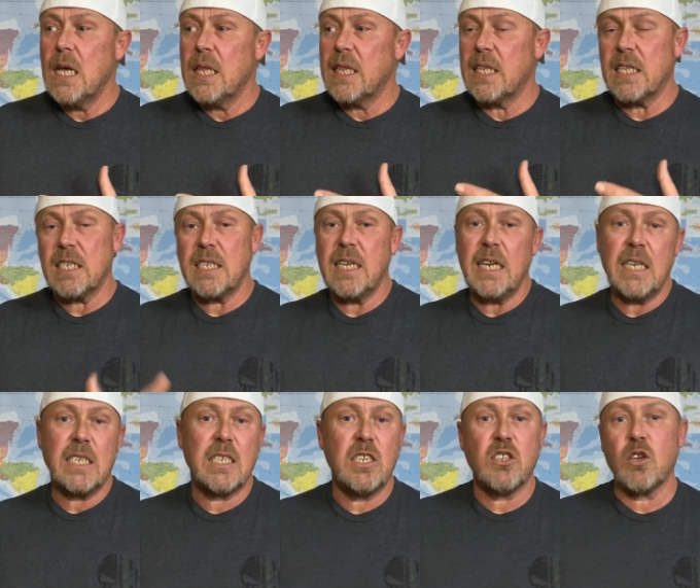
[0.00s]
that the
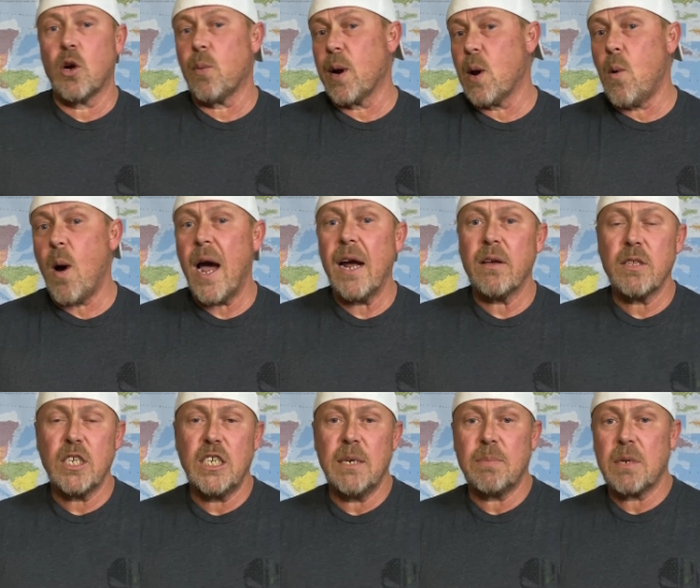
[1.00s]
CDC is going to require
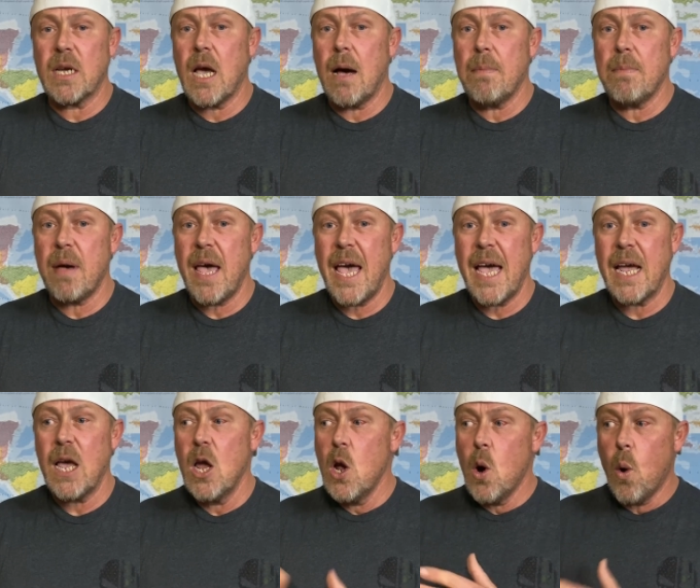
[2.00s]
the ship to come
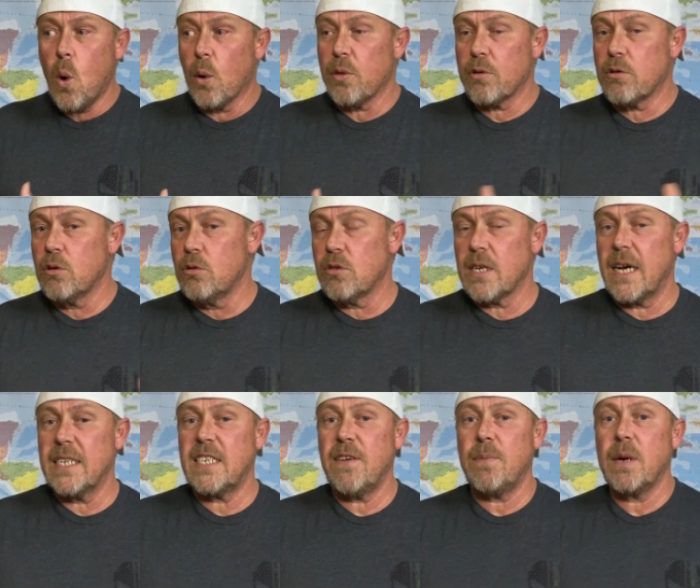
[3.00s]
back or the cruise
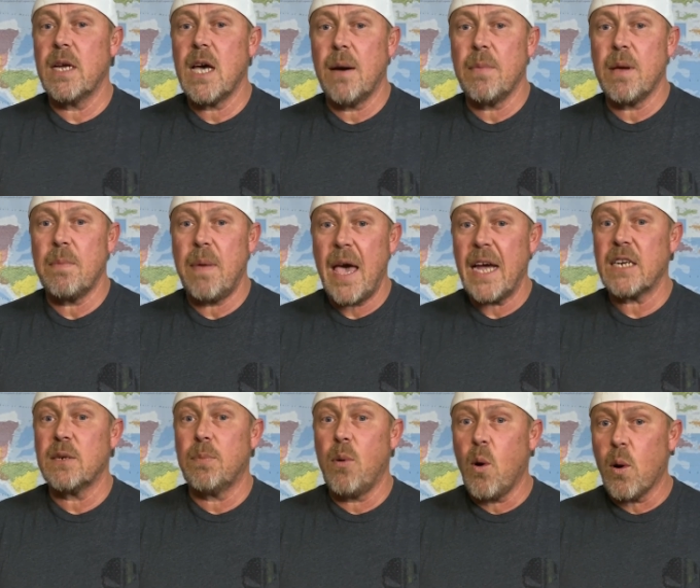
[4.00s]
lines have been coming back
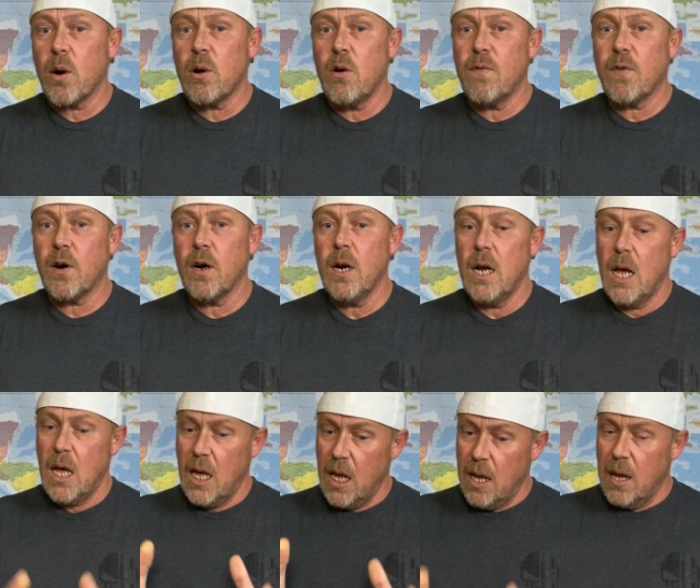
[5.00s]
to port over.
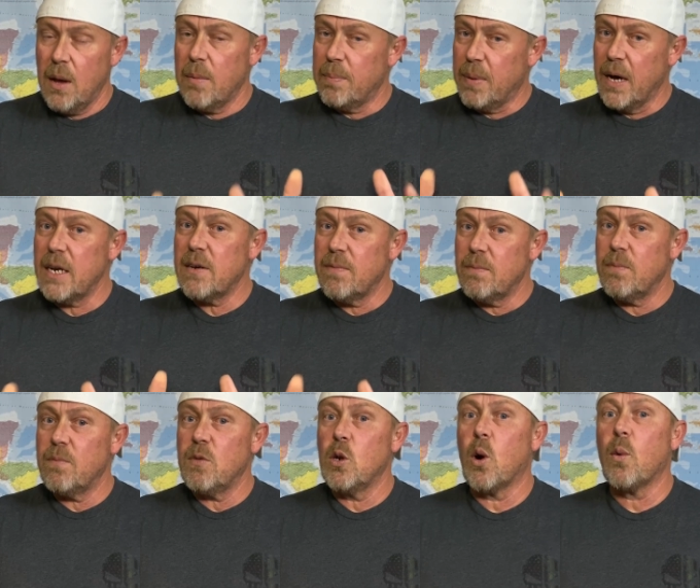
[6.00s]
But
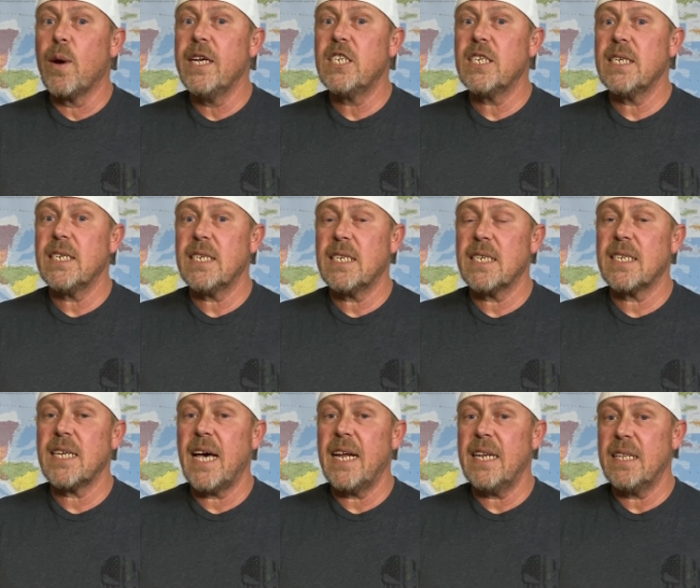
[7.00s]
Norwegian has
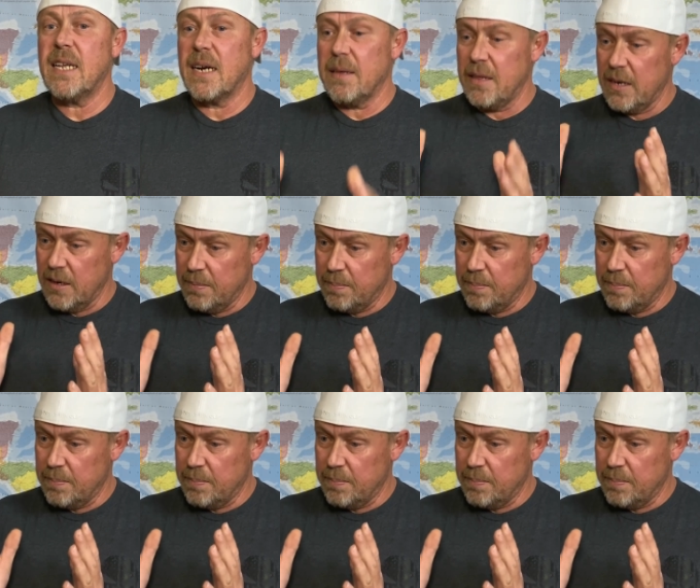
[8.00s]
decided that,